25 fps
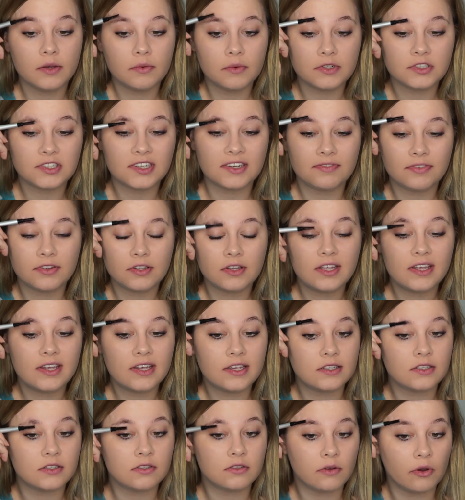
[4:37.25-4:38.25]
which I feel like
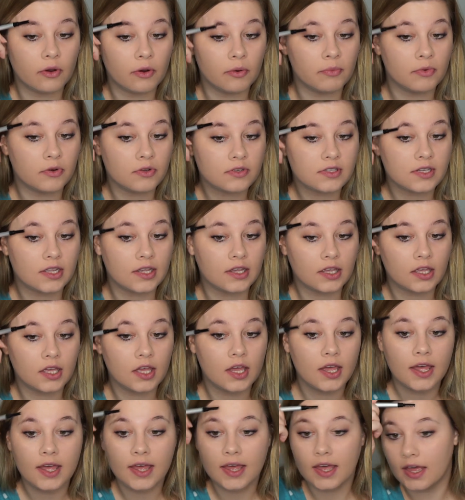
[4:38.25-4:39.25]
it's almost like,
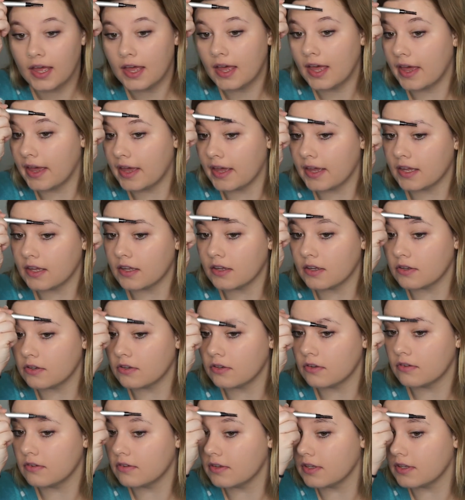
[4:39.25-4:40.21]
hey,